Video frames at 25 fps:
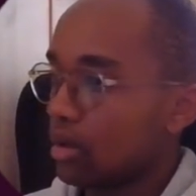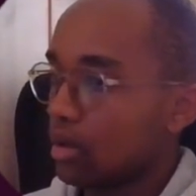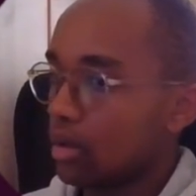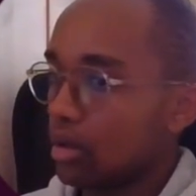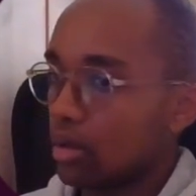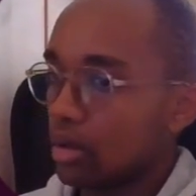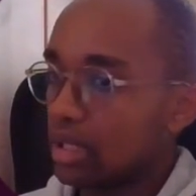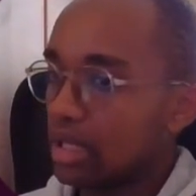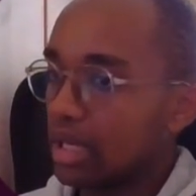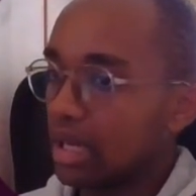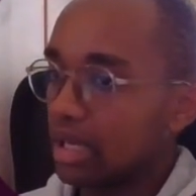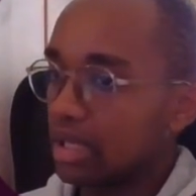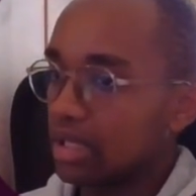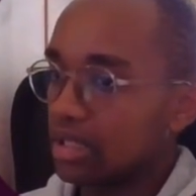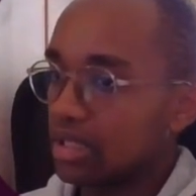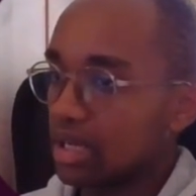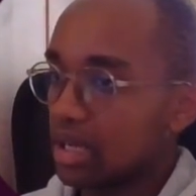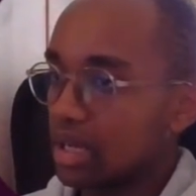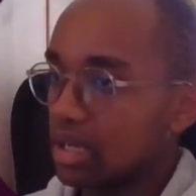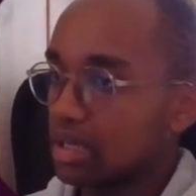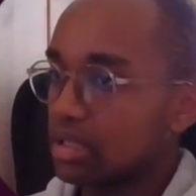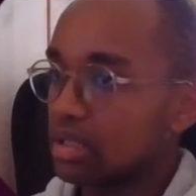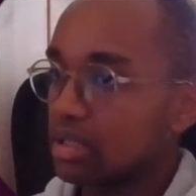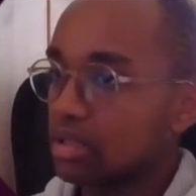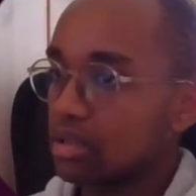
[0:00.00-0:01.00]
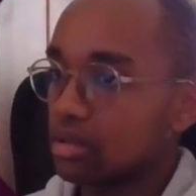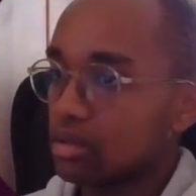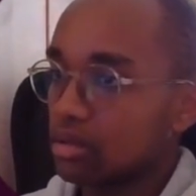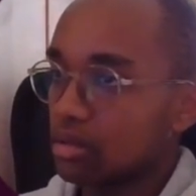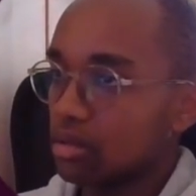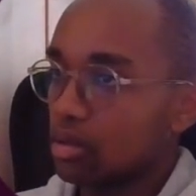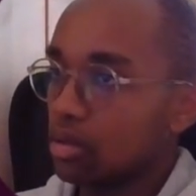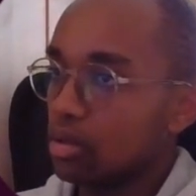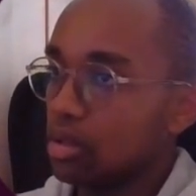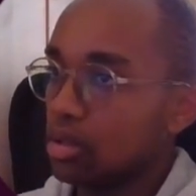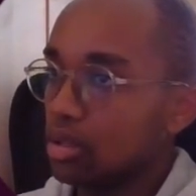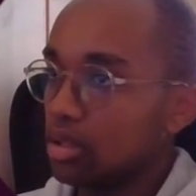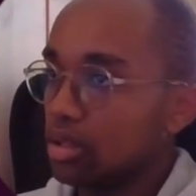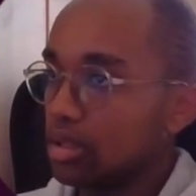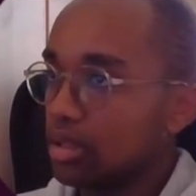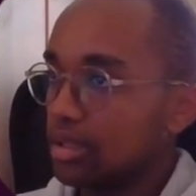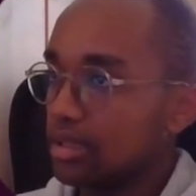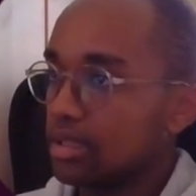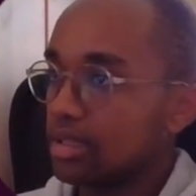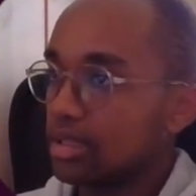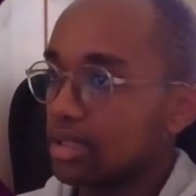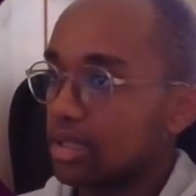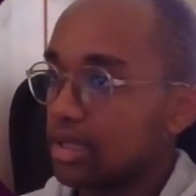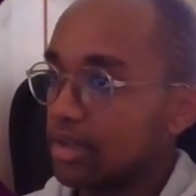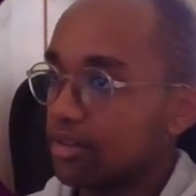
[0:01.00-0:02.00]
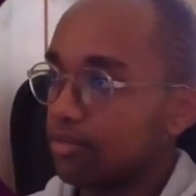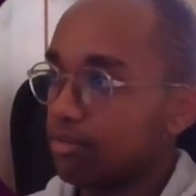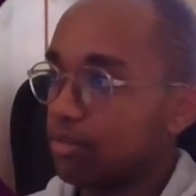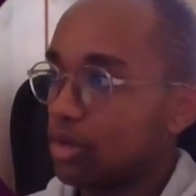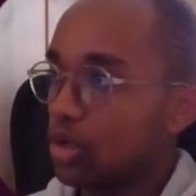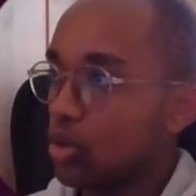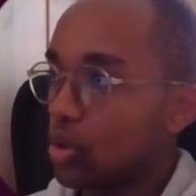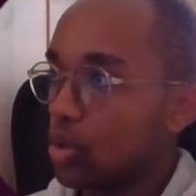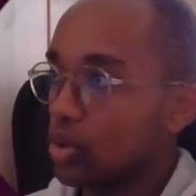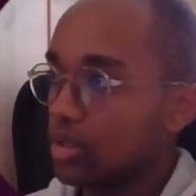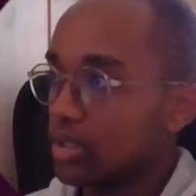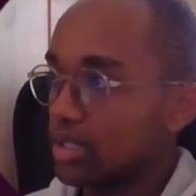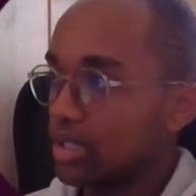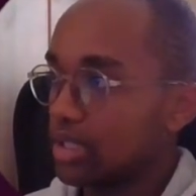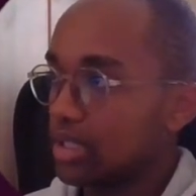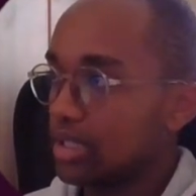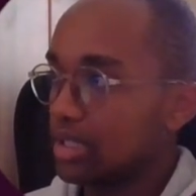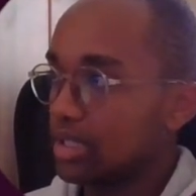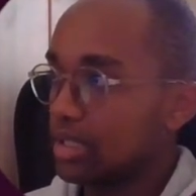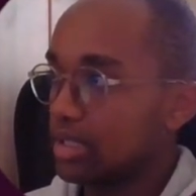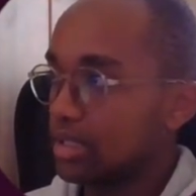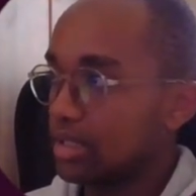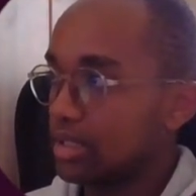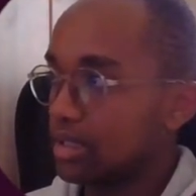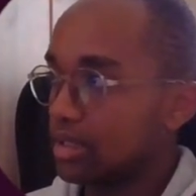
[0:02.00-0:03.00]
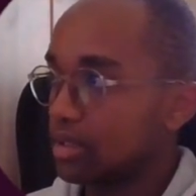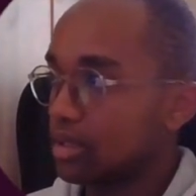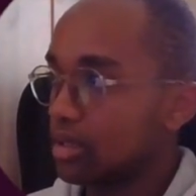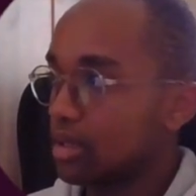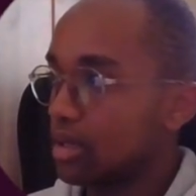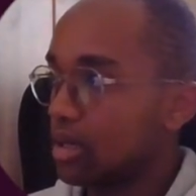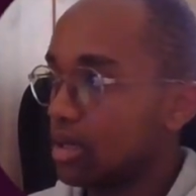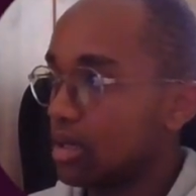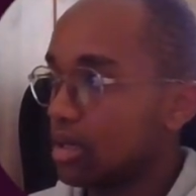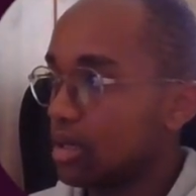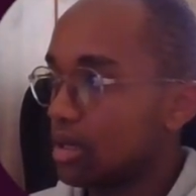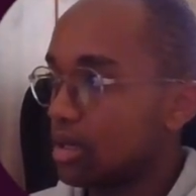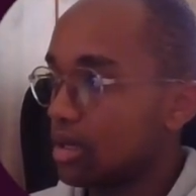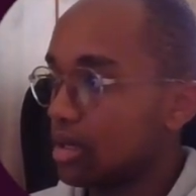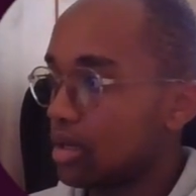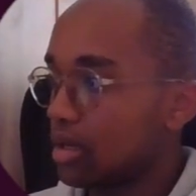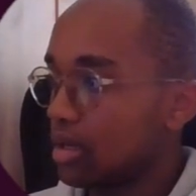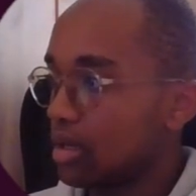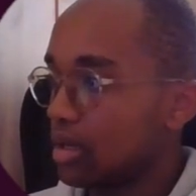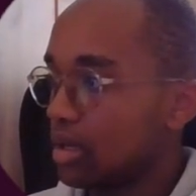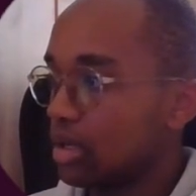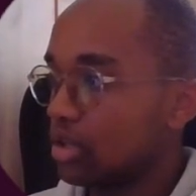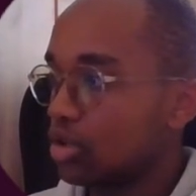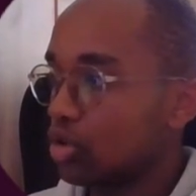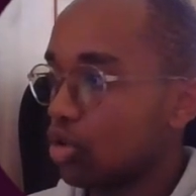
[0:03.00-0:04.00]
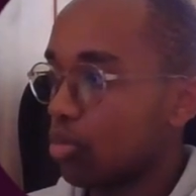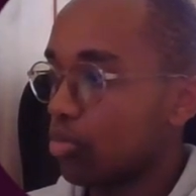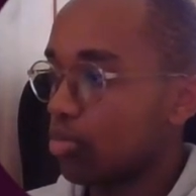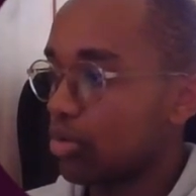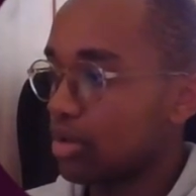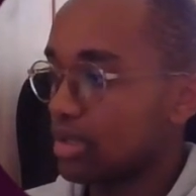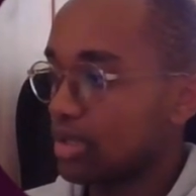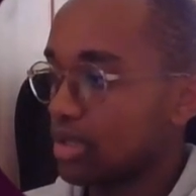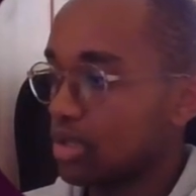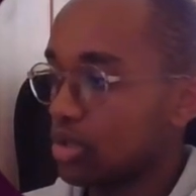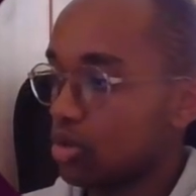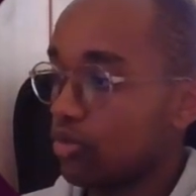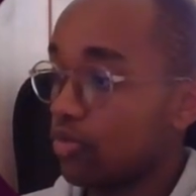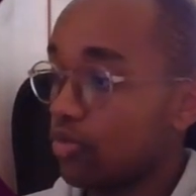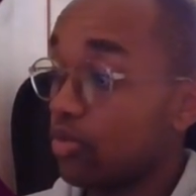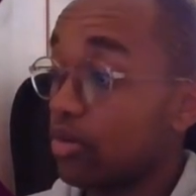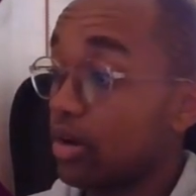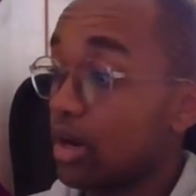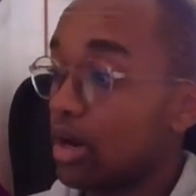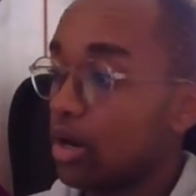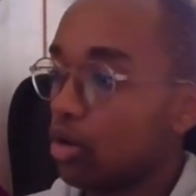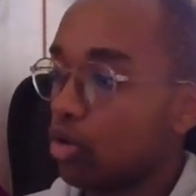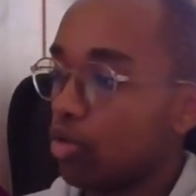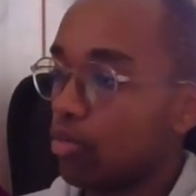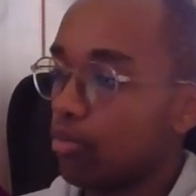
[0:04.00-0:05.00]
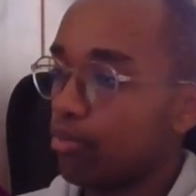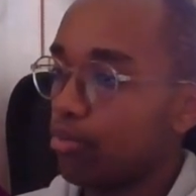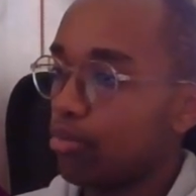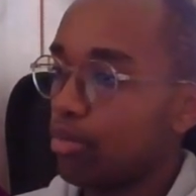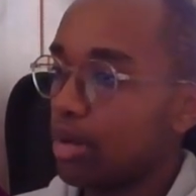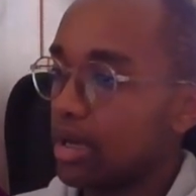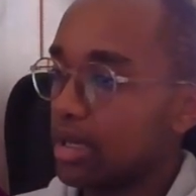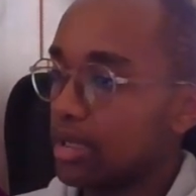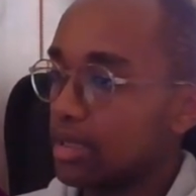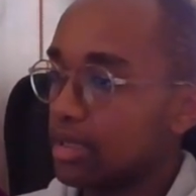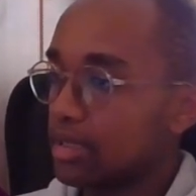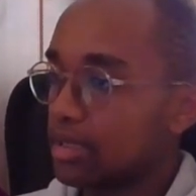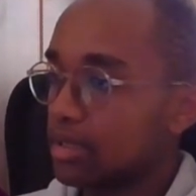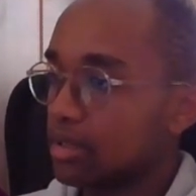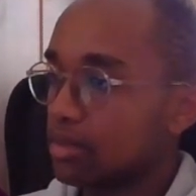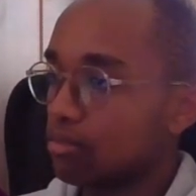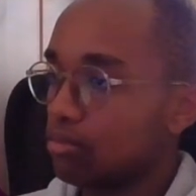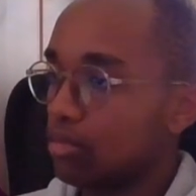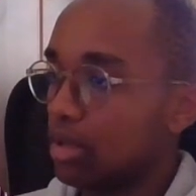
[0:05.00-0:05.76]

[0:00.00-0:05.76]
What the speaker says: Yeah, it has all this stuff because it comprises of random bytes,